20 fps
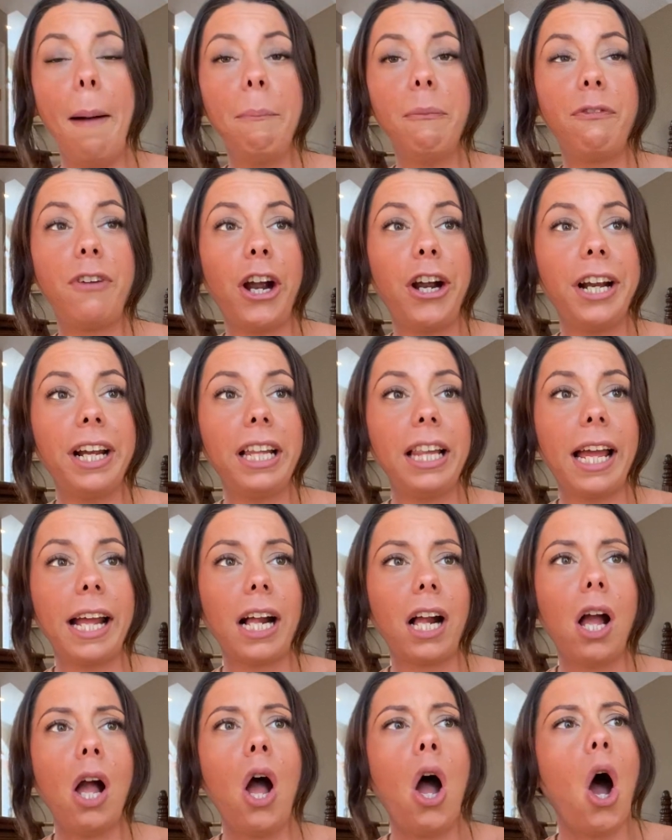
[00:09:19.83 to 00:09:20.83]
very
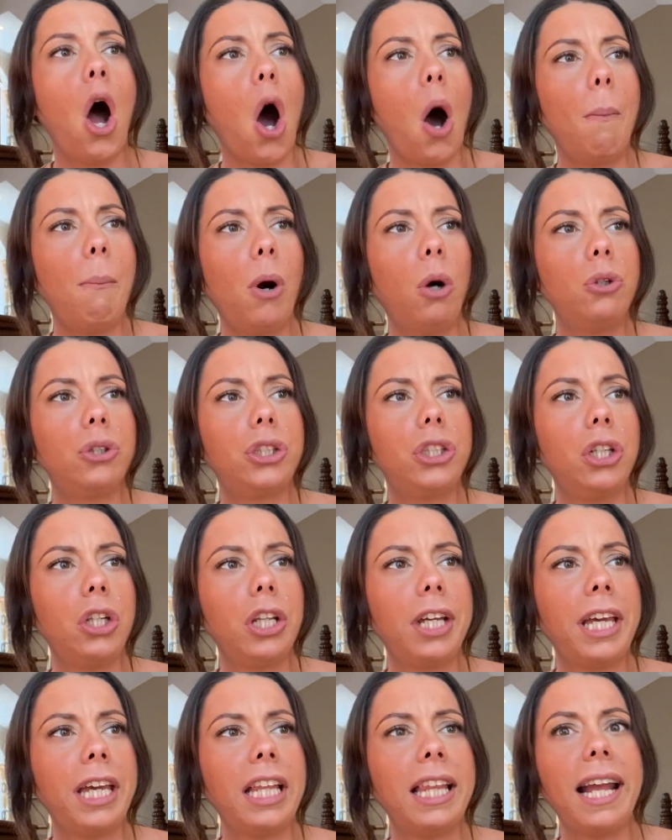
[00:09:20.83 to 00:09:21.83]
like
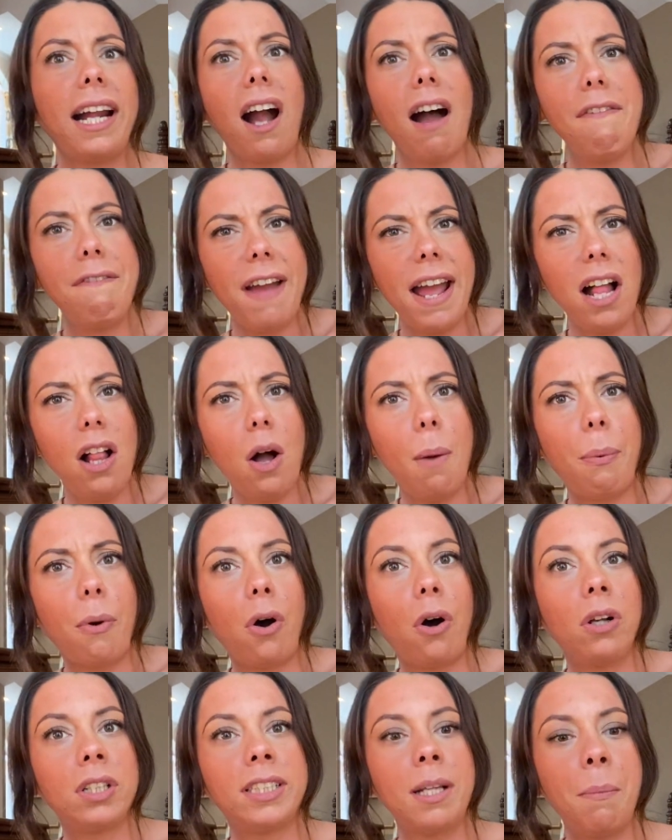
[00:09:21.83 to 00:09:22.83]
emotionally like
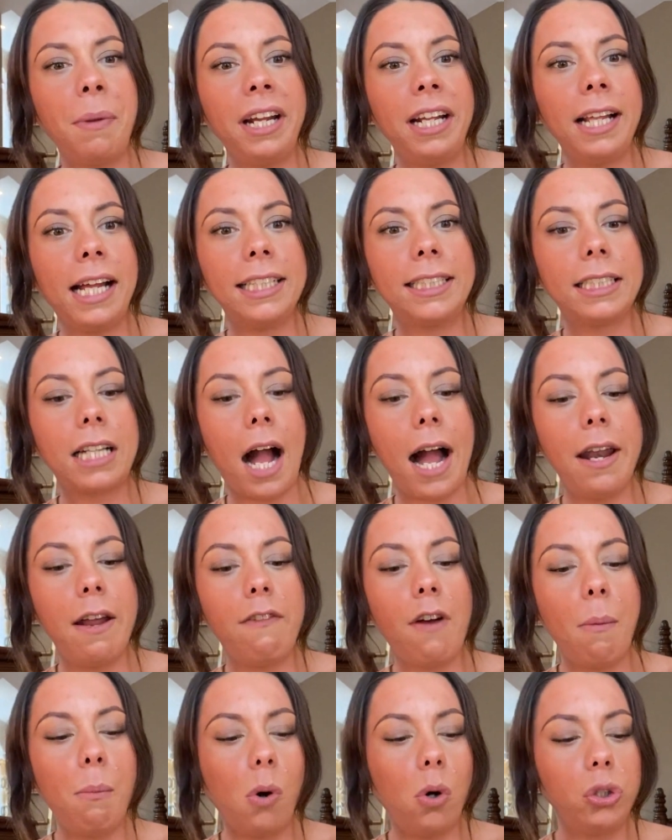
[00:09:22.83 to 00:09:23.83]
available, somebody that's kind
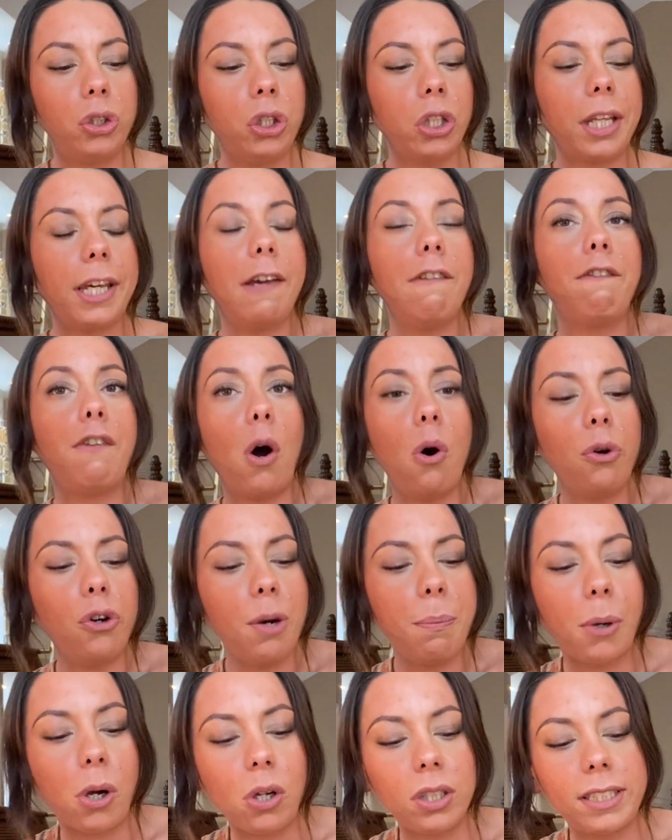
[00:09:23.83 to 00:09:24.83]
of emotionally
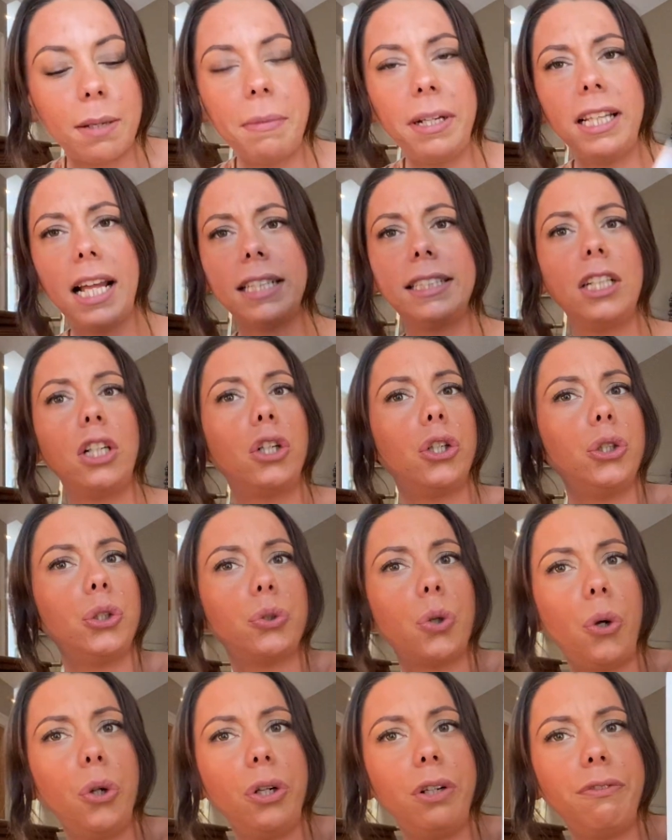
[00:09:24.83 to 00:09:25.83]
vulnerable, somebody that's in
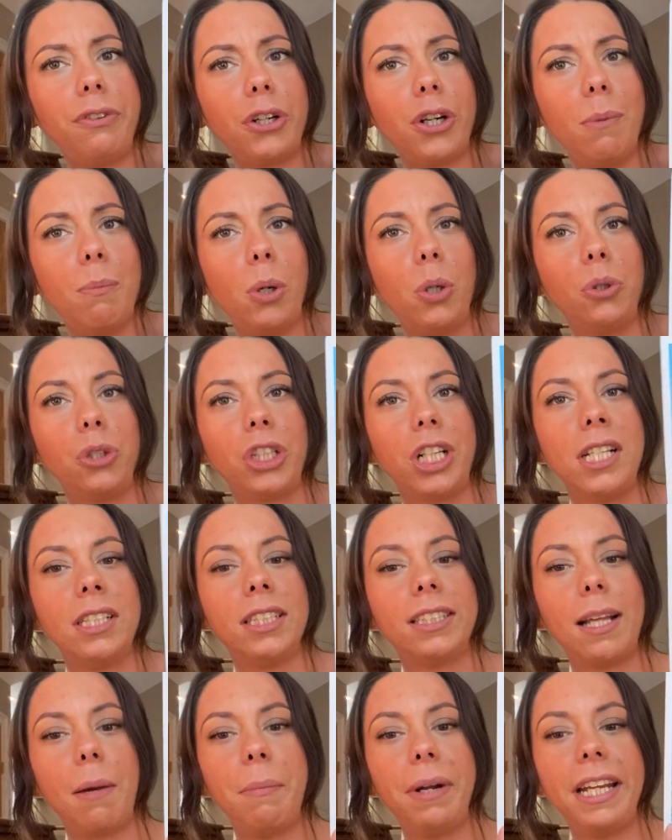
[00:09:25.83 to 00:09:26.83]
control of their
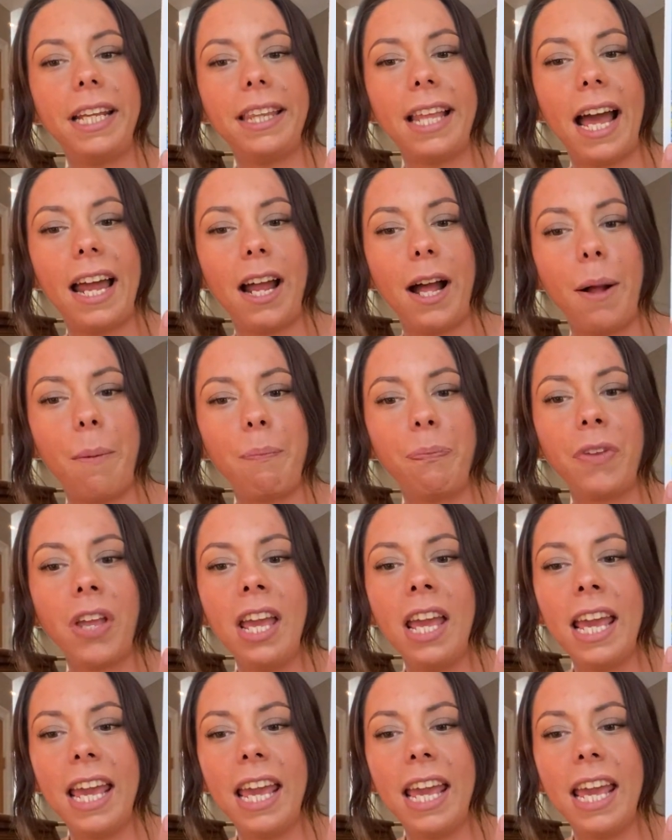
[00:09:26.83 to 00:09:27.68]
emotions, somebody that